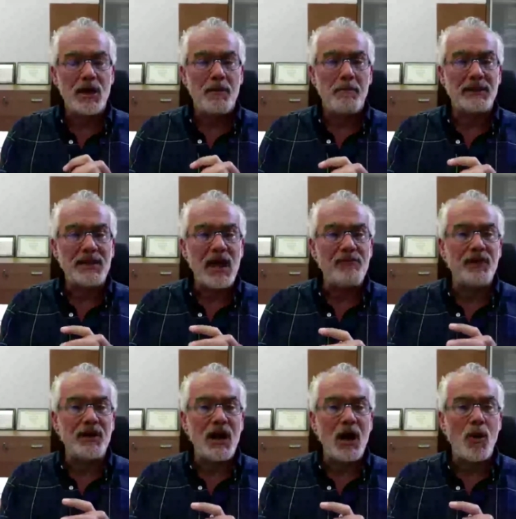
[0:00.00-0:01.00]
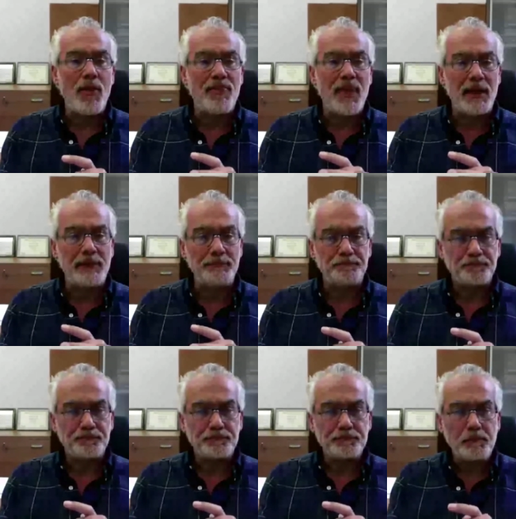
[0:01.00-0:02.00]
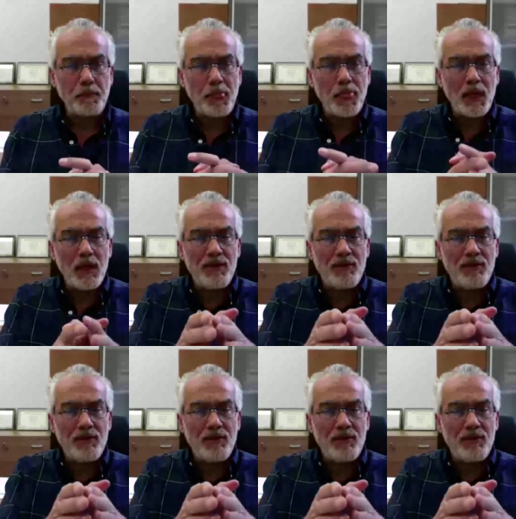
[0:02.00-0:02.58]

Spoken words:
But every now and then, the